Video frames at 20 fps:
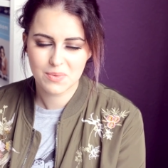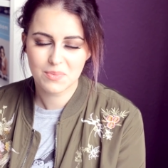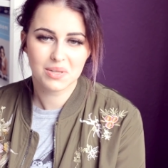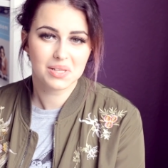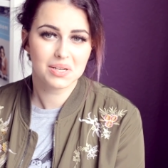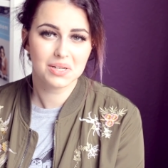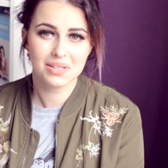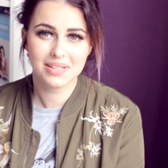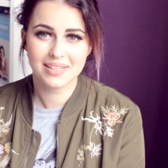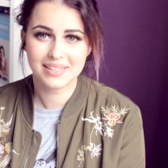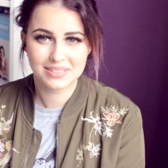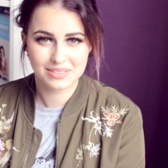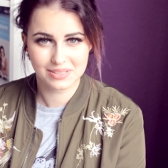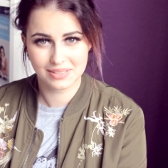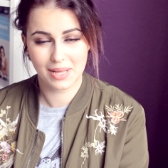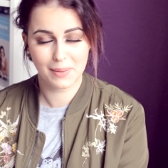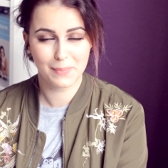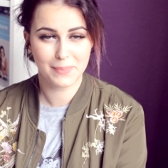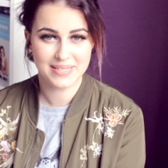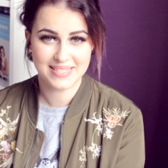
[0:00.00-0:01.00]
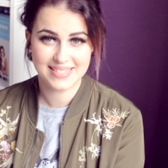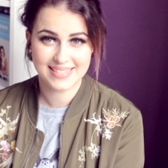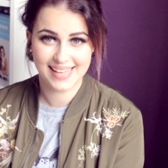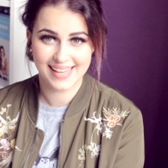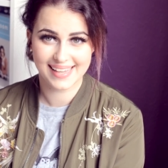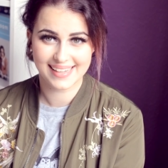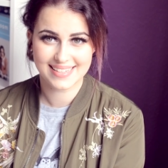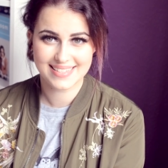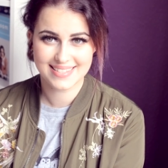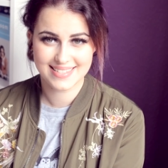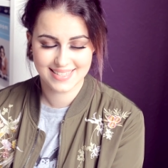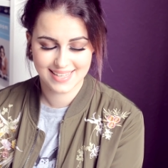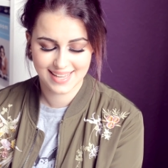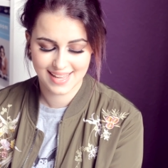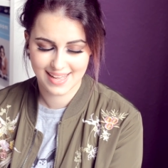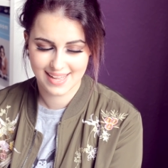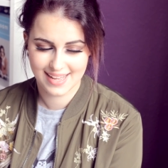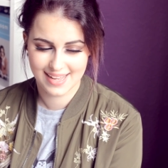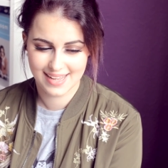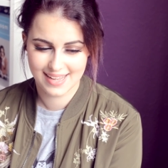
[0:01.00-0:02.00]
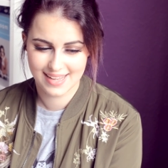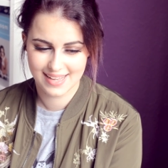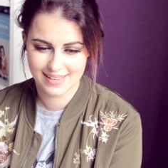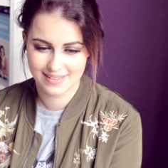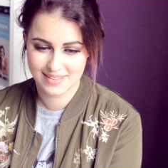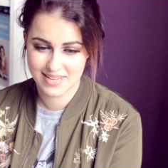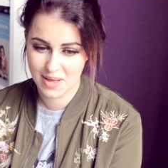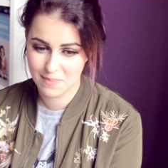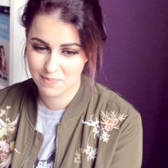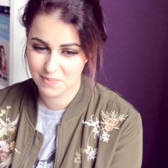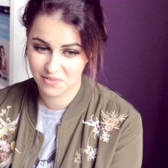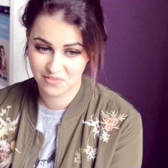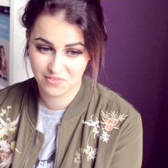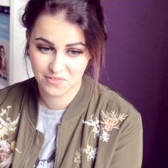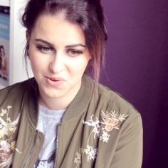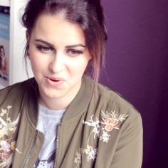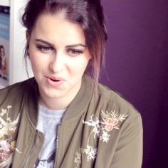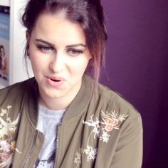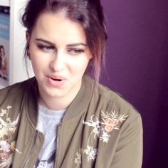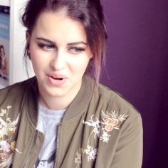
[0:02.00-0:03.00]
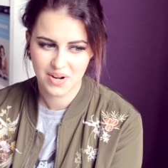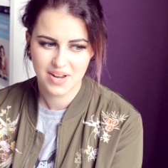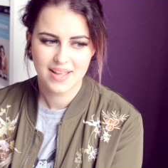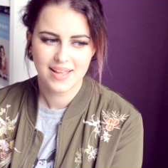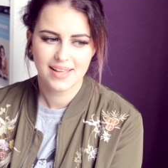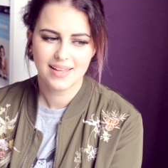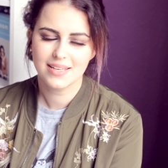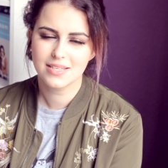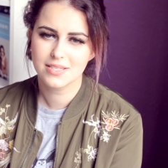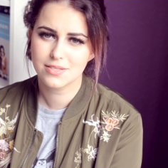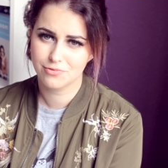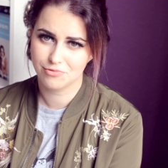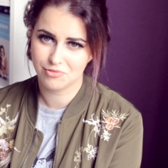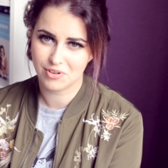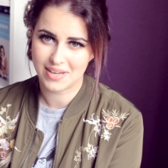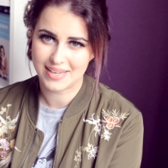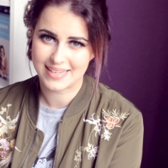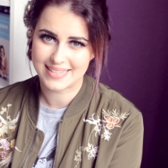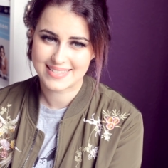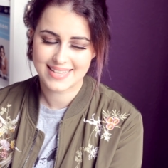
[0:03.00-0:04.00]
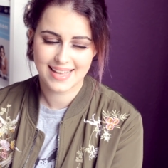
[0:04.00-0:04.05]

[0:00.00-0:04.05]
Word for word: Similarly to number six, uh, number four is Reese,